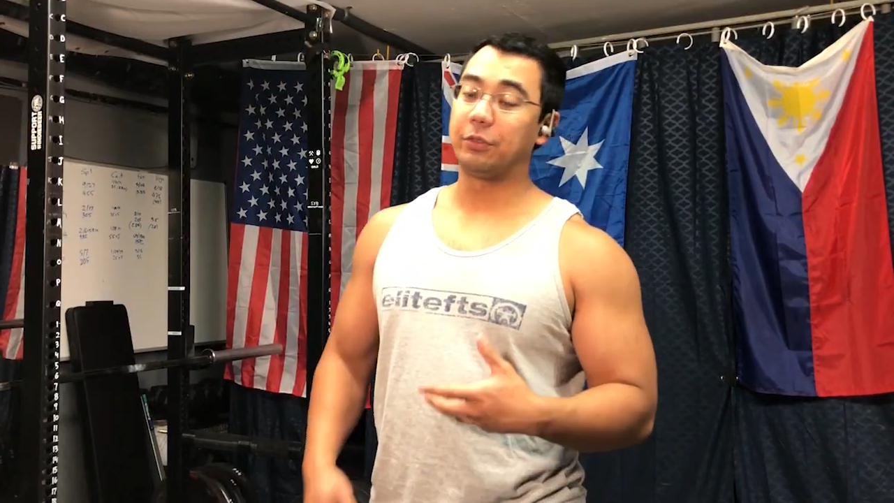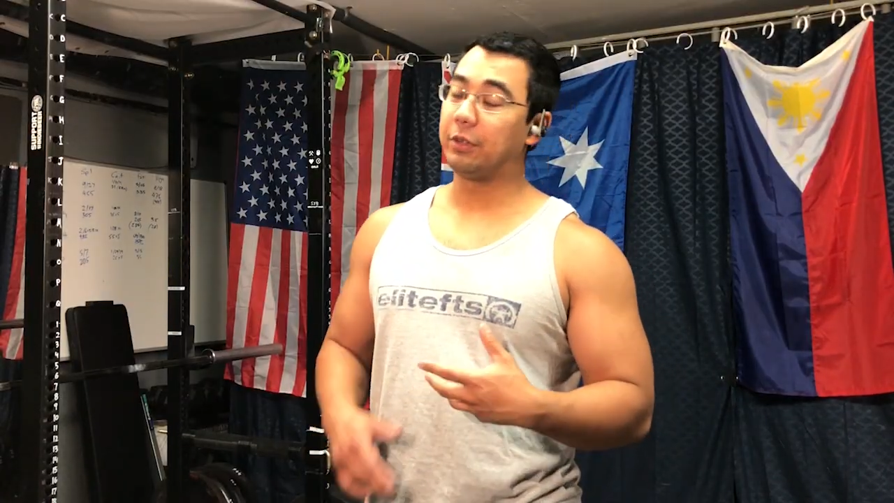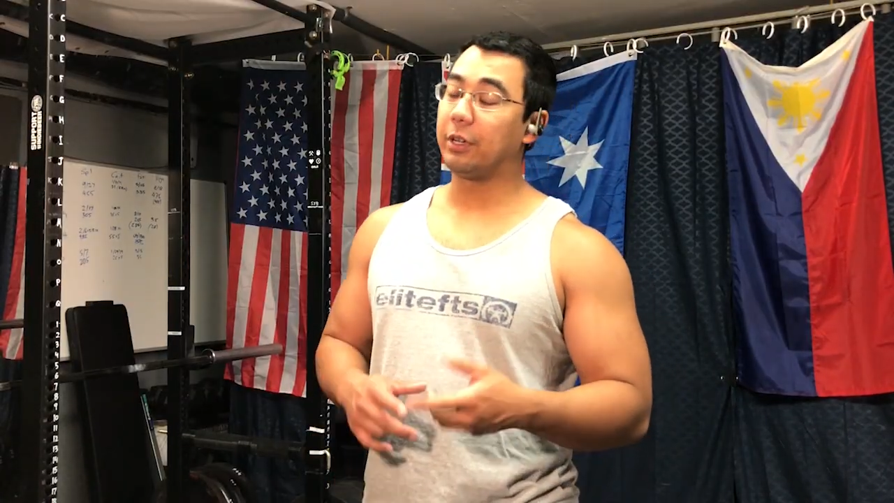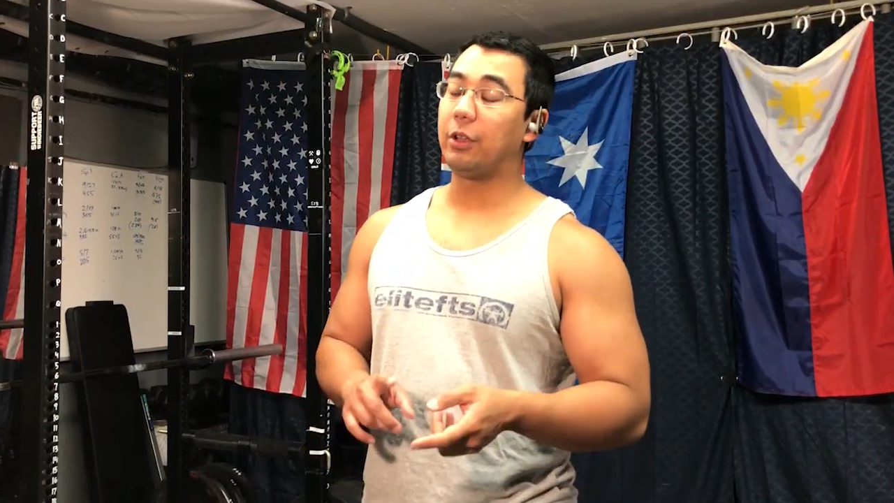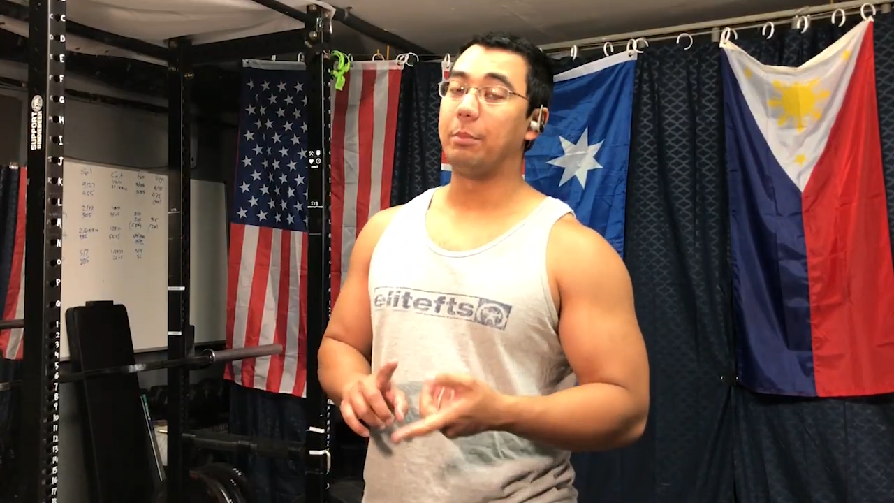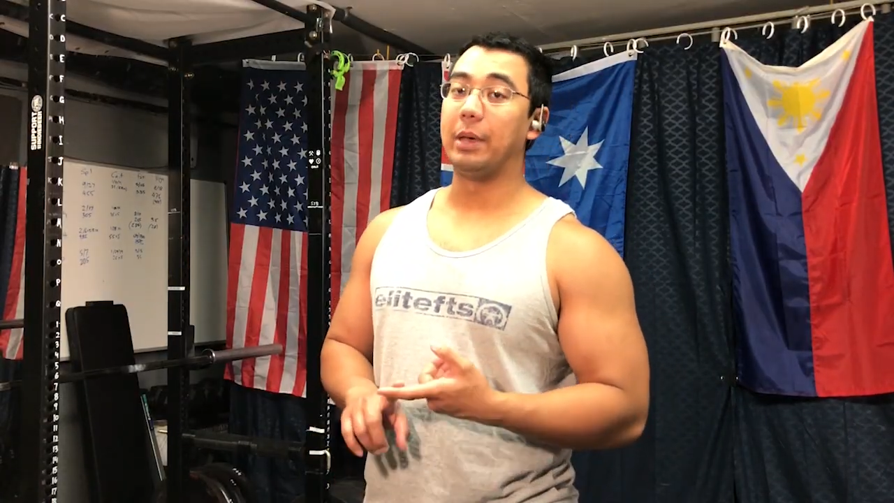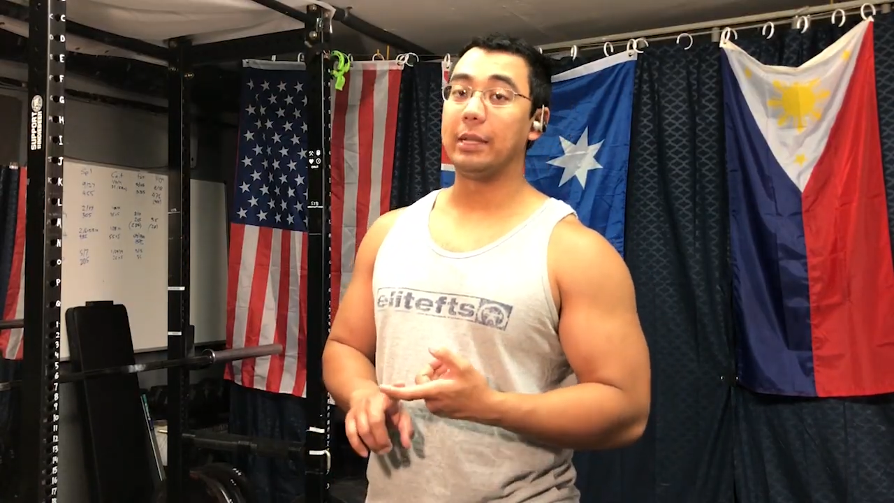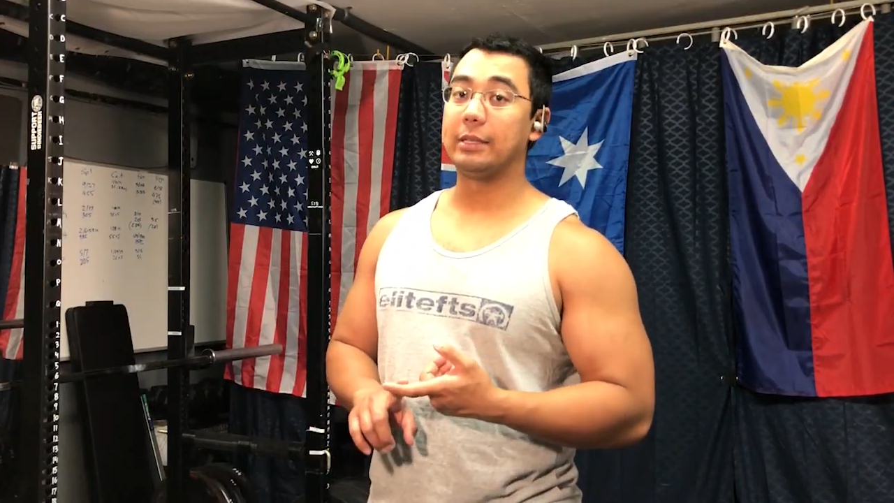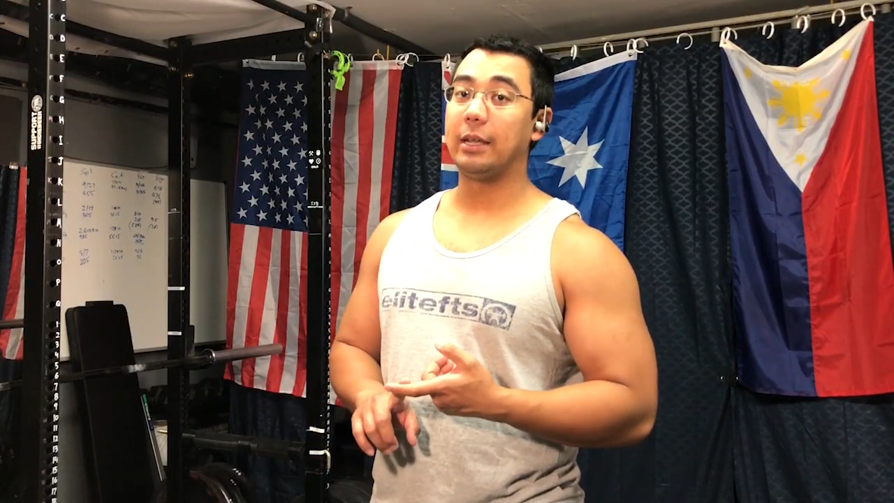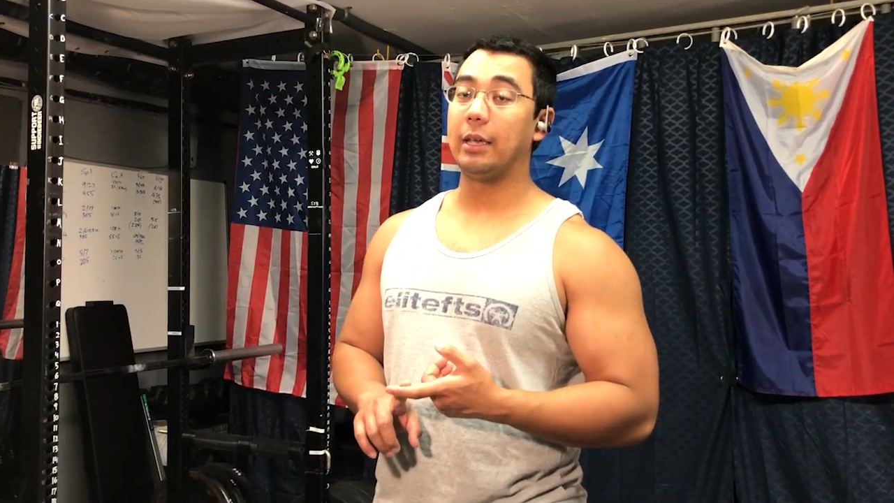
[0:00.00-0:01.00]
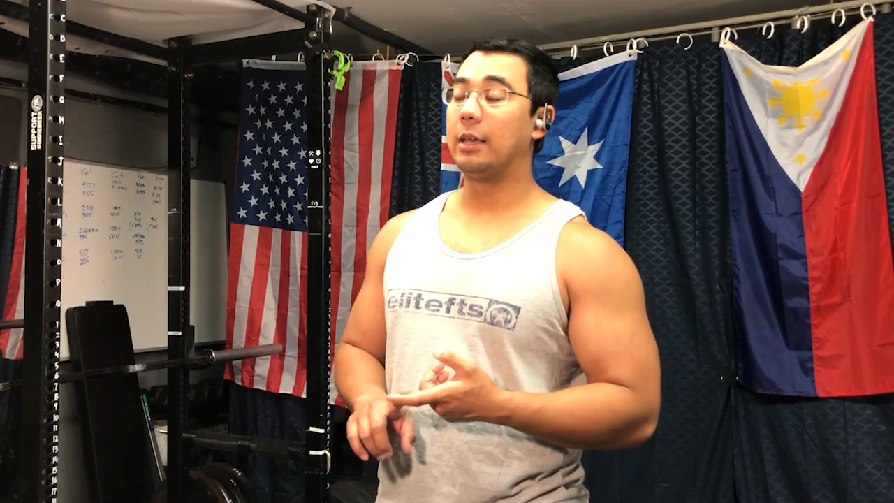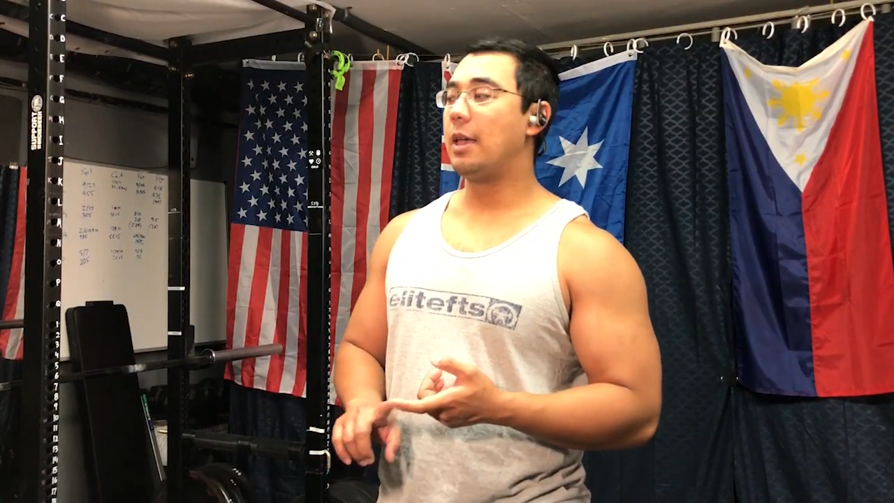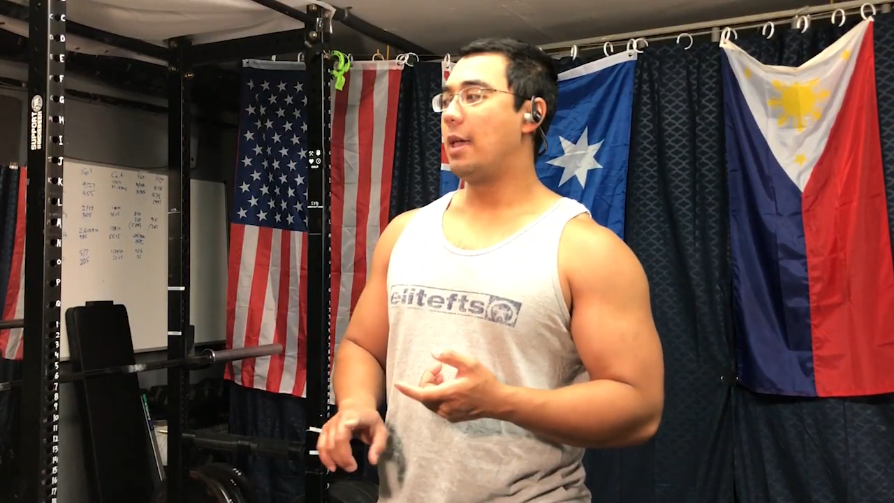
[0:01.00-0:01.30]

it's feeling a lot better today.